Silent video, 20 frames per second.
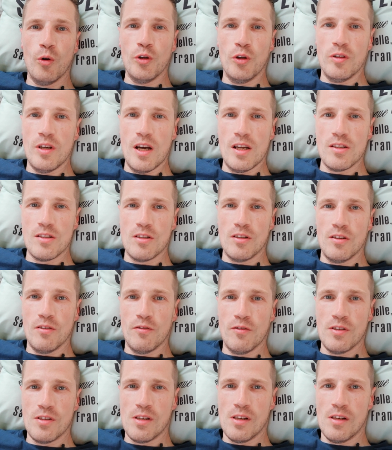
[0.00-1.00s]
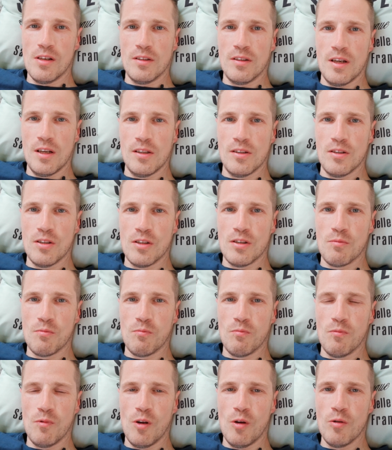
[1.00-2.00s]
you get to the facilitator's
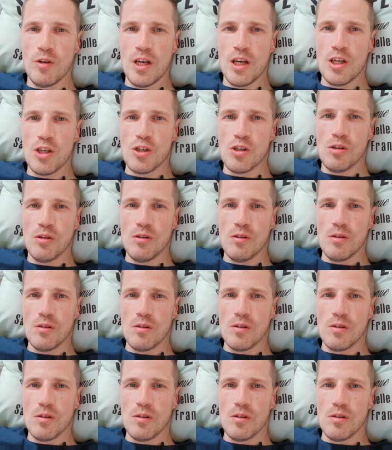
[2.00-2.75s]
location,